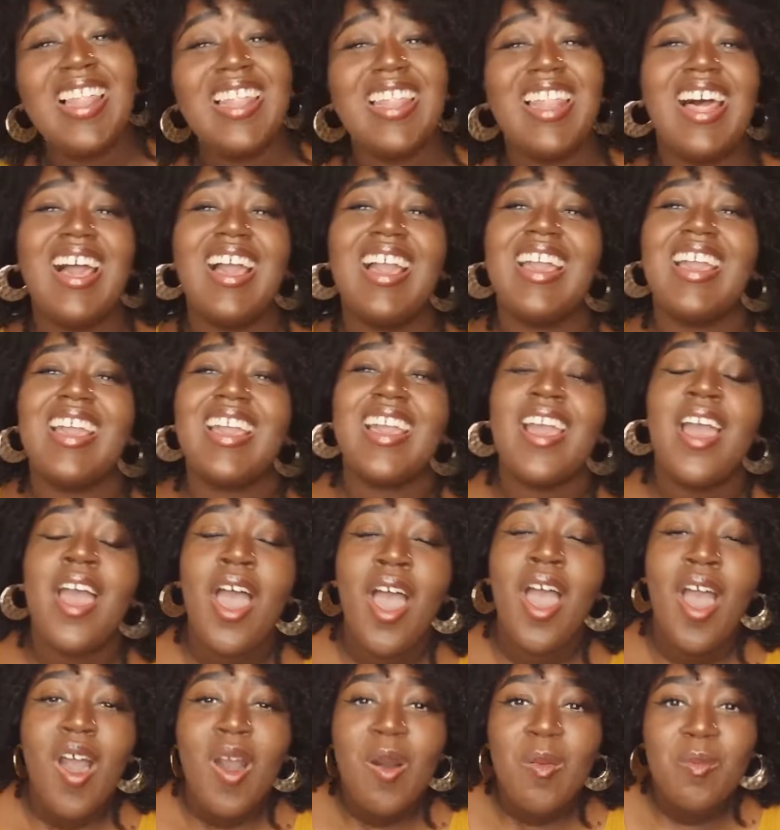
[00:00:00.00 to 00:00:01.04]
Like,
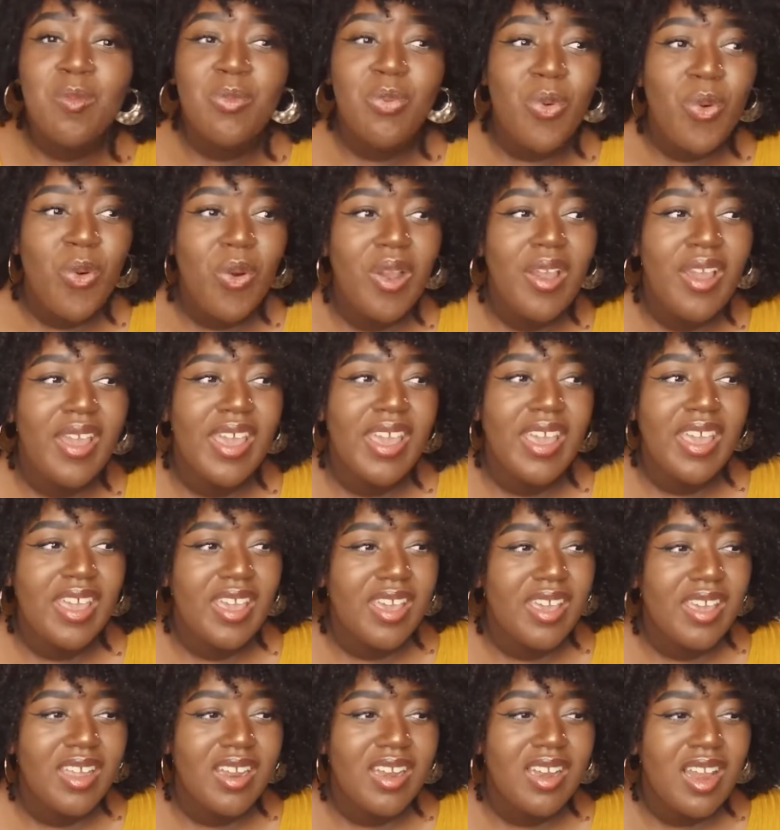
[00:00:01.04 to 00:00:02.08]

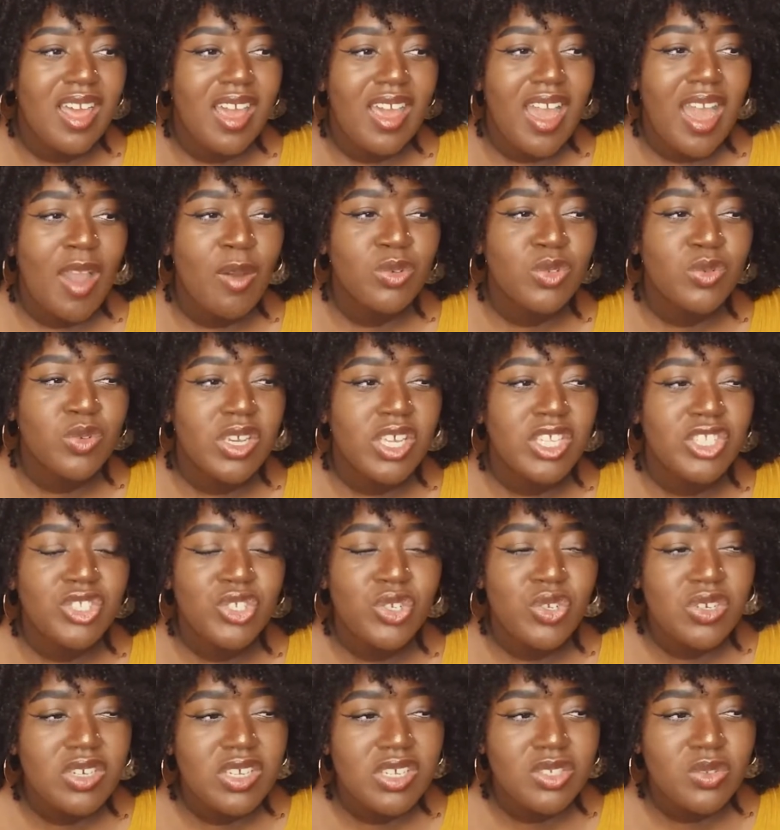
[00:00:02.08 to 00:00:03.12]
boy, like, I was working
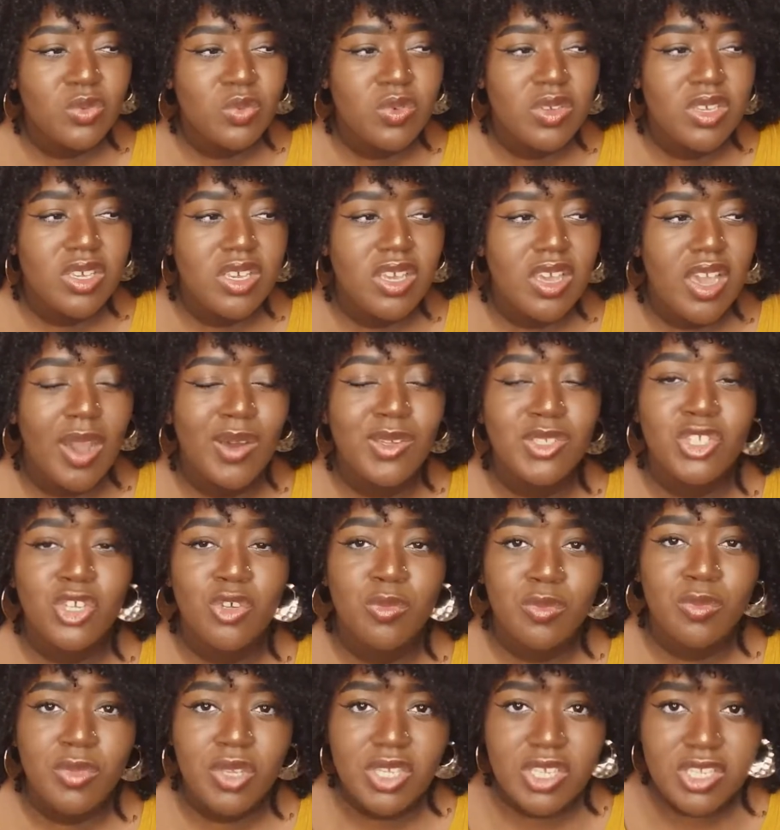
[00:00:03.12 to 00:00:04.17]
2 days a week. I was
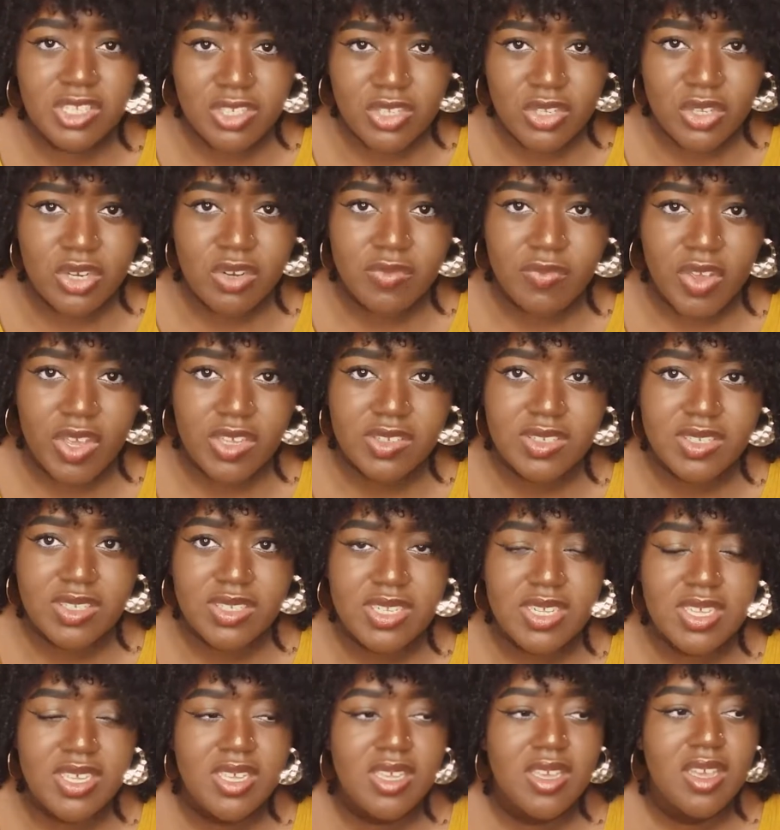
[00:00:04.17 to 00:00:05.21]
commuting to
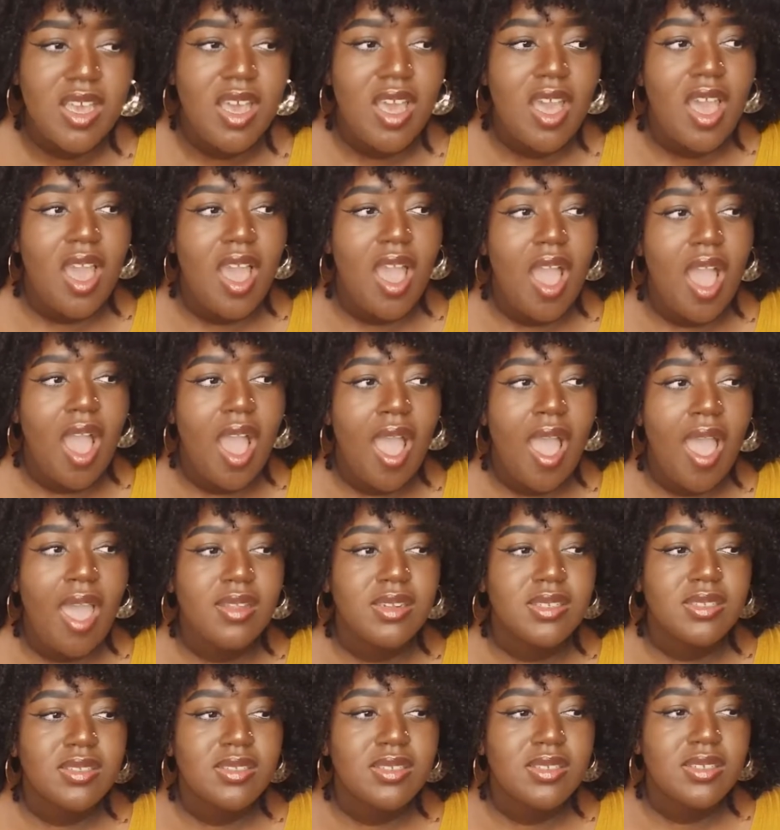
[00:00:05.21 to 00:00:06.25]
university,
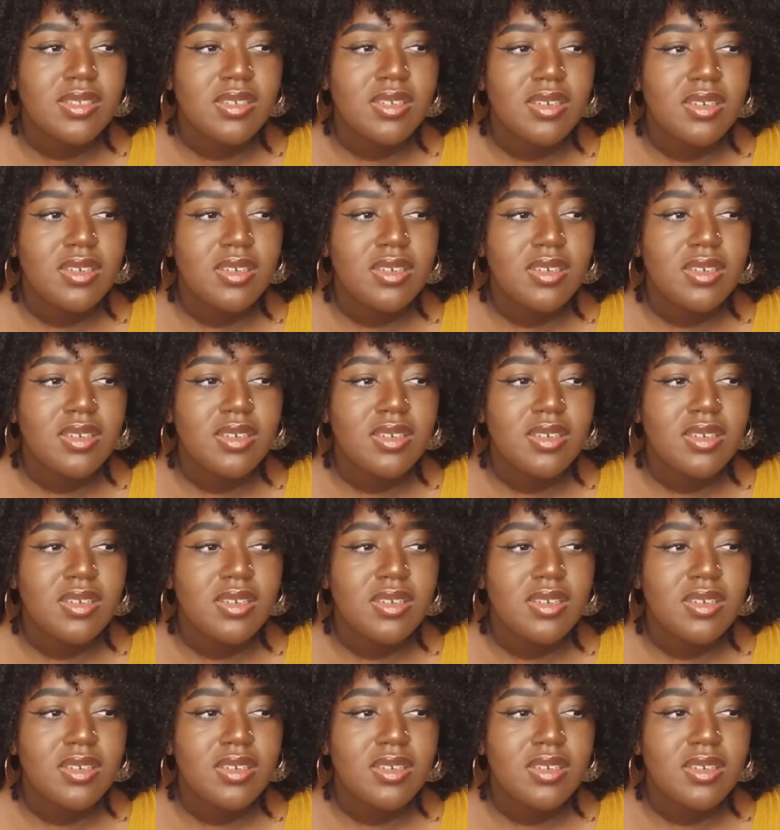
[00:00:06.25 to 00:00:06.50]
and